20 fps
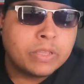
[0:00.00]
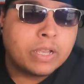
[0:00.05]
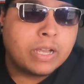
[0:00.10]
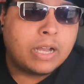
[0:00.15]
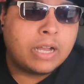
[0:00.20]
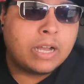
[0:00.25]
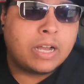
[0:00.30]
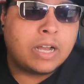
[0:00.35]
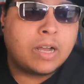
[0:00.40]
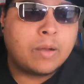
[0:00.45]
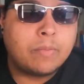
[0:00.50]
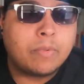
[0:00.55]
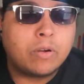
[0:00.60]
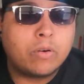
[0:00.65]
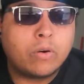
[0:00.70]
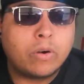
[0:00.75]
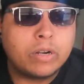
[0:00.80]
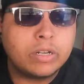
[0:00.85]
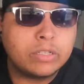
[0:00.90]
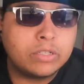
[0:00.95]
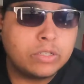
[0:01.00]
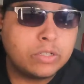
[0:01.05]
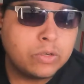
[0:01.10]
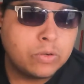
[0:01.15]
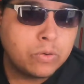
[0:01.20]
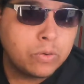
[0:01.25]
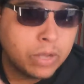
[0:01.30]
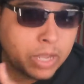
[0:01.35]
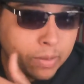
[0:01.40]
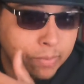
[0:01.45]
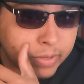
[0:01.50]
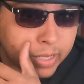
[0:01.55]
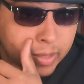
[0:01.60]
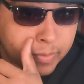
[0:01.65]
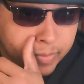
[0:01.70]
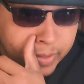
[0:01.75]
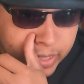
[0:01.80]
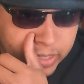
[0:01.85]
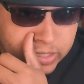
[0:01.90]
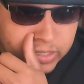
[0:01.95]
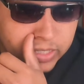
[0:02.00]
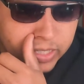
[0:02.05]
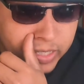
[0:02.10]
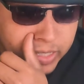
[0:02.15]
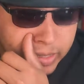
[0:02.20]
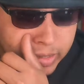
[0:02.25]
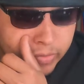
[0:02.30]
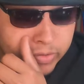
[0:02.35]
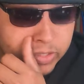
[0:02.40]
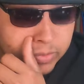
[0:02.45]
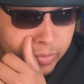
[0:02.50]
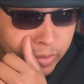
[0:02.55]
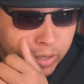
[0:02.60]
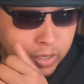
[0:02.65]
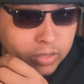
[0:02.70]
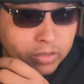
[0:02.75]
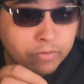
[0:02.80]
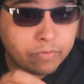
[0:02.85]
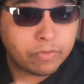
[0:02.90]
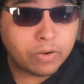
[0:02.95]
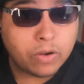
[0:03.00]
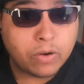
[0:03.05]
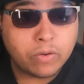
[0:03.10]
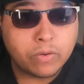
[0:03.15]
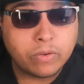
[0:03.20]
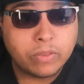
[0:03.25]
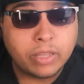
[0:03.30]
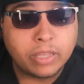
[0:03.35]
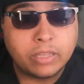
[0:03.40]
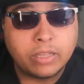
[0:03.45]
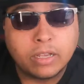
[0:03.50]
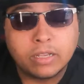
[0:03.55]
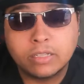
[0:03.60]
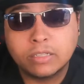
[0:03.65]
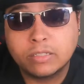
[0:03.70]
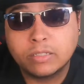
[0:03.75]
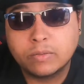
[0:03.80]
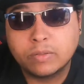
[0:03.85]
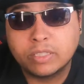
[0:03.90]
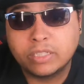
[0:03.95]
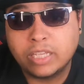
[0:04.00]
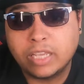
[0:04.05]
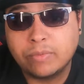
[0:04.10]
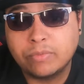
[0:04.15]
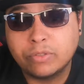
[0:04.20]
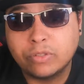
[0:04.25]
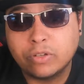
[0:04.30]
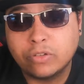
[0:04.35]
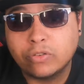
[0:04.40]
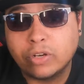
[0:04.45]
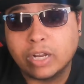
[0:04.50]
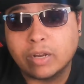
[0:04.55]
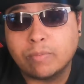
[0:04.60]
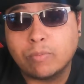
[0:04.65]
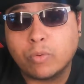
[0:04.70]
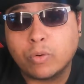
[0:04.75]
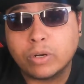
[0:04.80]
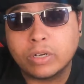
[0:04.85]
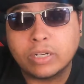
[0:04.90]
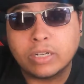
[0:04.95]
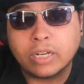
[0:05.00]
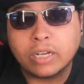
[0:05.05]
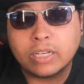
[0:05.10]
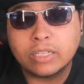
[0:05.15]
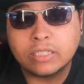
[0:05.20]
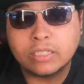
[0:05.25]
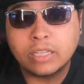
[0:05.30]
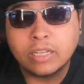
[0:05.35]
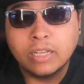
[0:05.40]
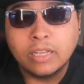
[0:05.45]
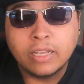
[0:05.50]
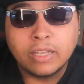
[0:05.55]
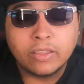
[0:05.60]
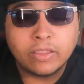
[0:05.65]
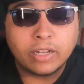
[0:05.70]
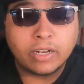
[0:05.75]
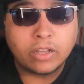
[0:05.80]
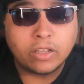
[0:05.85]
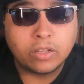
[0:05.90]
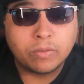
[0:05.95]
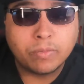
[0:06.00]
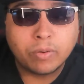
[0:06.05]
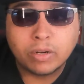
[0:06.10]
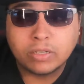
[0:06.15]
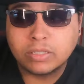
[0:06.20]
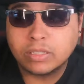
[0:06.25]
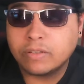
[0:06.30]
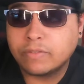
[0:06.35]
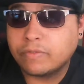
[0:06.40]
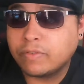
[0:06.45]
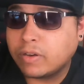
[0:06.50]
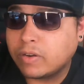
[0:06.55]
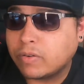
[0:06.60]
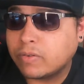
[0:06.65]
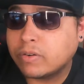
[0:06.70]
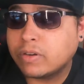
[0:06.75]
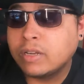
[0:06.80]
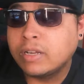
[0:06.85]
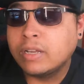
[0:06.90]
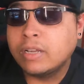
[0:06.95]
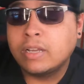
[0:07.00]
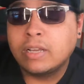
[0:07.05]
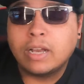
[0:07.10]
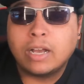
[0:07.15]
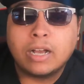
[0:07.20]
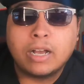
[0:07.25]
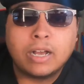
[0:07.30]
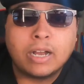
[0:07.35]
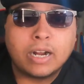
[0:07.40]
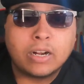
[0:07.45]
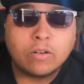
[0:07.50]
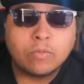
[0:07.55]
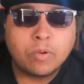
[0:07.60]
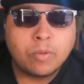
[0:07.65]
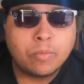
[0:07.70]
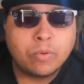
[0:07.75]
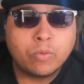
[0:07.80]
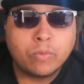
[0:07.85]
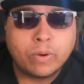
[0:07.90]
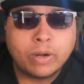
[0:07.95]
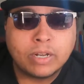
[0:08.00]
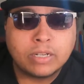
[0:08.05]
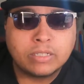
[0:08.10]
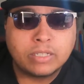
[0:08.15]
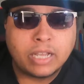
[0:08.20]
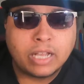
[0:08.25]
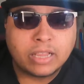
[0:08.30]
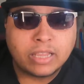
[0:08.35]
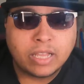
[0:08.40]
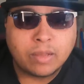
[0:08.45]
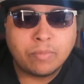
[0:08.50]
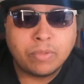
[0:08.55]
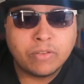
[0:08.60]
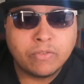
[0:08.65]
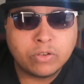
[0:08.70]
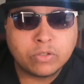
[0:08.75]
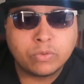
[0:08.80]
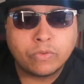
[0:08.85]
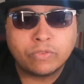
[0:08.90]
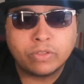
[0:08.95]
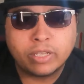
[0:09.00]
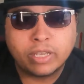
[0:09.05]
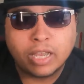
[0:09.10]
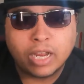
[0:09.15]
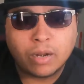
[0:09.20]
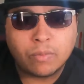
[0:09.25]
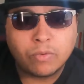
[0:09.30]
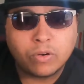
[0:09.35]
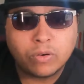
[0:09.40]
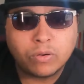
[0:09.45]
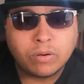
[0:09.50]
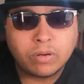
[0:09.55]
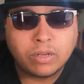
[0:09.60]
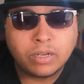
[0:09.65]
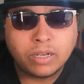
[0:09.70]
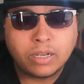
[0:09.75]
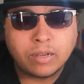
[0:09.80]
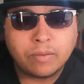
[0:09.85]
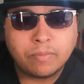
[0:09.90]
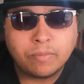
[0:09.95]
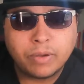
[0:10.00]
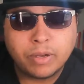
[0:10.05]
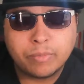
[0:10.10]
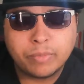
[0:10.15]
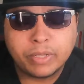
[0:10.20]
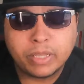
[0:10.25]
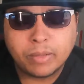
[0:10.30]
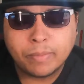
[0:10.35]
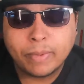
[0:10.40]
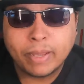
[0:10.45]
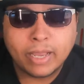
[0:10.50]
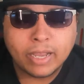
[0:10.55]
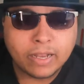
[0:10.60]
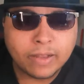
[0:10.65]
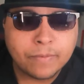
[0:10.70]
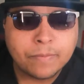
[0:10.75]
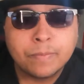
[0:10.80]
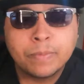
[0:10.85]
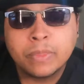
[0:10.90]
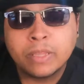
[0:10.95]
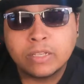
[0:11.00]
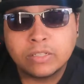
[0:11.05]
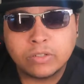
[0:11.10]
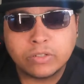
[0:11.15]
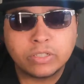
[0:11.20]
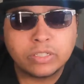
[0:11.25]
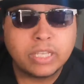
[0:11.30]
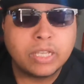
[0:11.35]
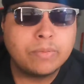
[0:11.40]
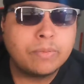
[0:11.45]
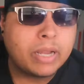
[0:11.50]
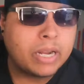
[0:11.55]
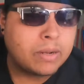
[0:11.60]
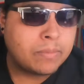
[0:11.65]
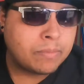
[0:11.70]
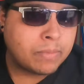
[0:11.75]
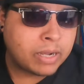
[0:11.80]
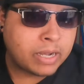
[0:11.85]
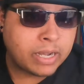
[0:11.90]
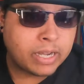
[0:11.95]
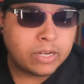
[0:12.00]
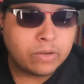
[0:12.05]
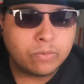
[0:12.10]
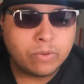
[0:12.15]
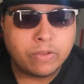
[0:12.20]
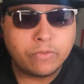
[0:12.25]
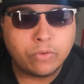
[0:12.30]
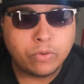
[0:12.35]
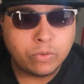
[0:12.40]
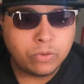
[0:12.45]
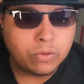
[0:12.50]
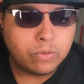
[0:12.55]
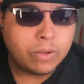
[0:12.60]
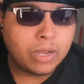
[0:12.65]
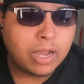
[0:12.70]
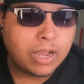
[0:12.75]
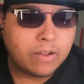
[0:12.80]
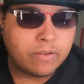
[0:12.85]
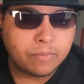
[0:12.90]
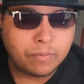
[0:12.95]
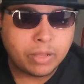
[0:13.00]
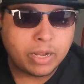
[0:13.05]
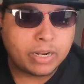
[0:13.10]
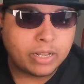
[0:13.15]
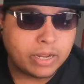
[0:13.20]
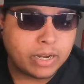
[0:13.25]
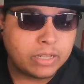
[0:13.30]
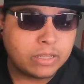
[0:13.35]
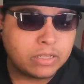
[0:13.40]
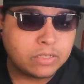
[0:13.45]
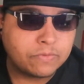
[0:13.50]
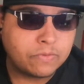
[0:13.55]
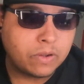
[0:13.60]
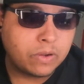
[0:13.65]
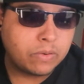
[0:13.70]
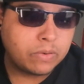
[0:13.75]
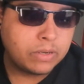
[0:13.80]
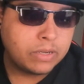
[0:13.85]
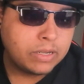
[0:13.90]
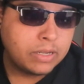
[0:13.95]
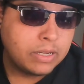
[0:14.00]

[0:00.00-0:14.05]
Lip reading: According to MKBHD, there is a part of the phone that does seem to attract more dust than other parts of the phone. I don't remember where exactly. I believe it was with the camera bump in the back. So just keep that in mind if you do plan on getting this phone.